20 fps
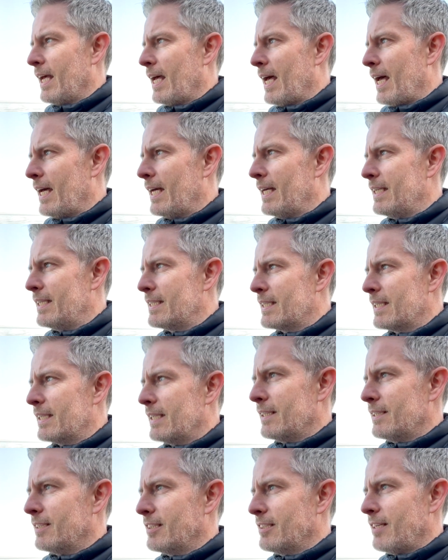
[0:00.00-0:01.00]
And
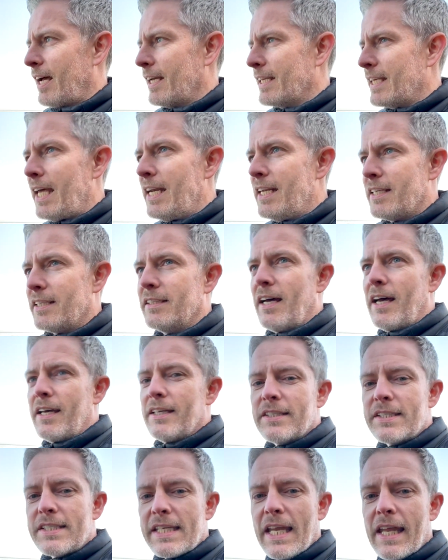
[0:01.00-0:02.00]
I get it, I
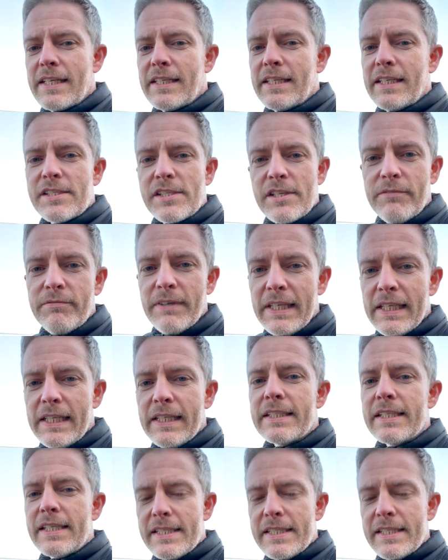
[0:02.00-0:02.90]
understand it, it's convenient,